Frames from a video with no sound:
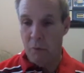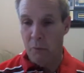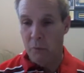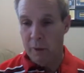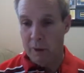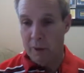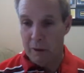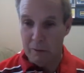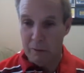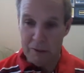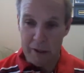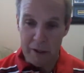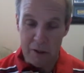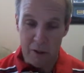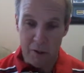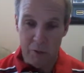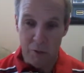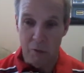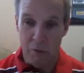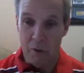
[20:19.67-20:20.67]
We don't need
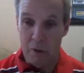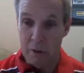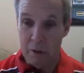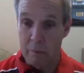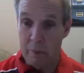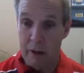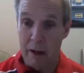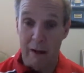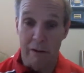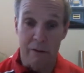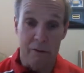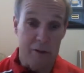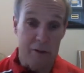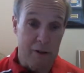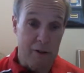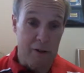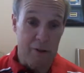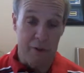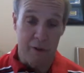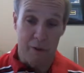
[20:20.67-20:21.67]
to worry about,
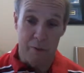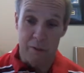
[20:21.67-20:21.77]
their